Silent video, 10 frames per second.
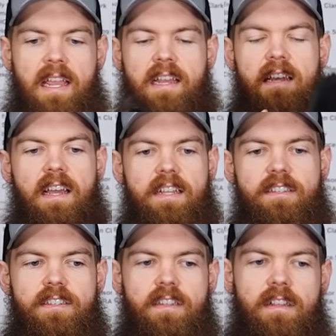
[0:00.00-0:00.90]
a
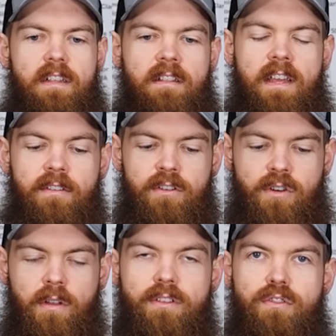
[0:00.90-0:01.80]
nice leather
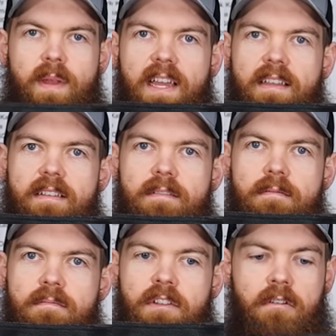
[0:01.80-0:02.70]
toiletry bag.
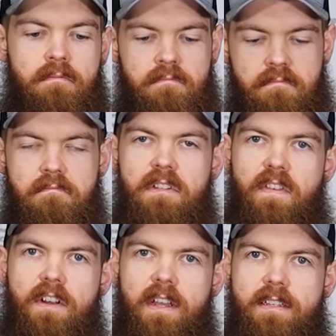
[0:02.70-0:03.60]
So it's very